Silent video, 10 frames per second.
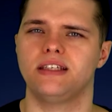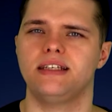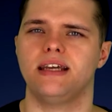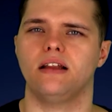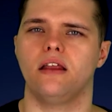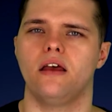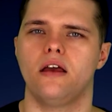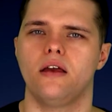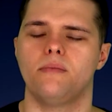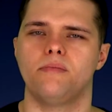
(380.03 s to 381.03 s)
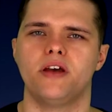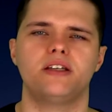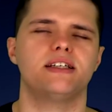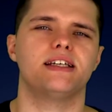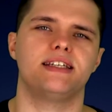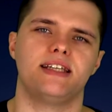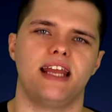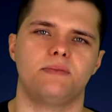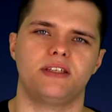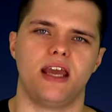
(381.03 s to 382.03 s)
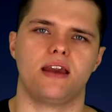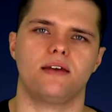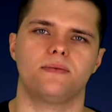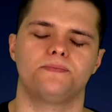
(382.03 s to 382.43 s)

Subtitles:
detail murdered his namesake.